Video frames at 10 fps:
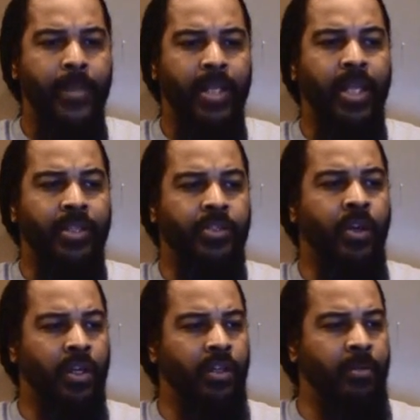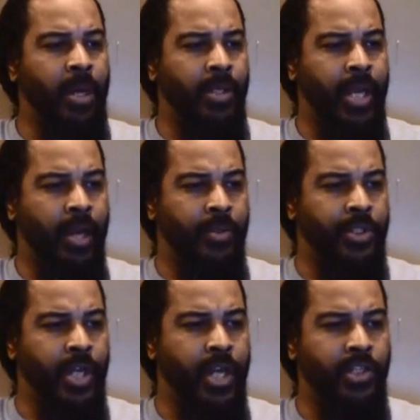that that's talking about
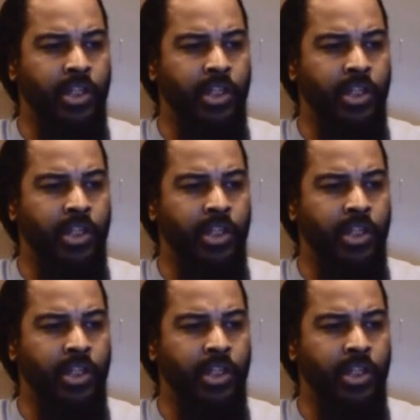Yahawashi.